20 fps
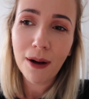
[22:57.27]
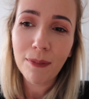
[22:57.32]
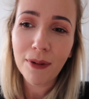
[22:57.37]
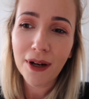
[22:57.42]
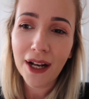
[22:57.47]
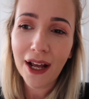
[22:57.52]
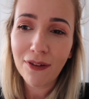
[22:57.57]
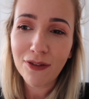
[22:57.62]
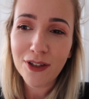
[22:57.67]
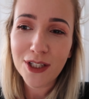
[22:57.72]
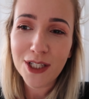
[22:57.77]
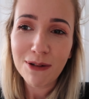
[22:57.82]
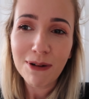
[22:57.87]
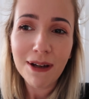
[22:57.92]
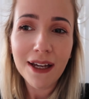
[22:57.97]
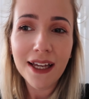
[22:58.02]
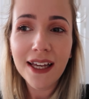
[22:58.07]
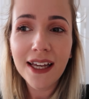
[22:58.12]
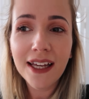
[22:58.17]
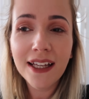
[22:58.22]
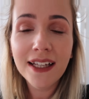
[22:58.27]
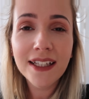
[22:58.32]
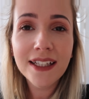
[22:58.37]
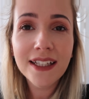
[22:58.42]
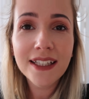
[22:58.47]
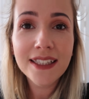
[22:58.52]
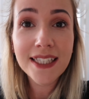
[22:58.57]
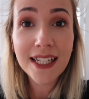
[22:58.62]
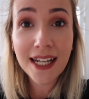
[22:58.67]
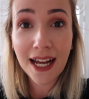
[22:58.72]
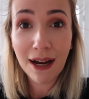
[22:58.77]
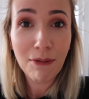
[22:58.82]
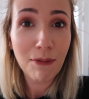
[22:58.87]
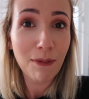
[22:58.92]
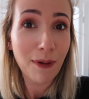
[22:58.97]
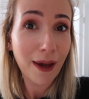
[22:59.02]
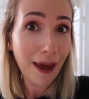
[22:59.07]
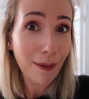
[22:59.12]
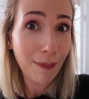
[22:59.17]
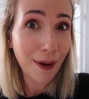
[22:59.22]
I'm going to have to do it tonight
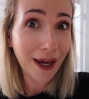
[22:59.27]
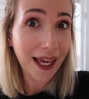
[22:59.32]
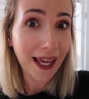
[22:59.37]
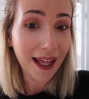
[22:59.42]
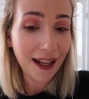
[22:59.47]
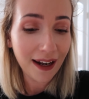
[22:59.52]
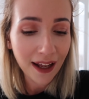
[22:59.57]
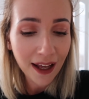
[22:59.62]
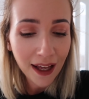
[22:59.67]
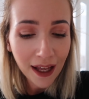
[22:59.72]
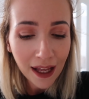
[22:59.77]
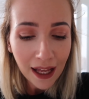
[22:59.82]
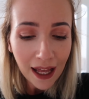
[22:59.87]
when we get back in,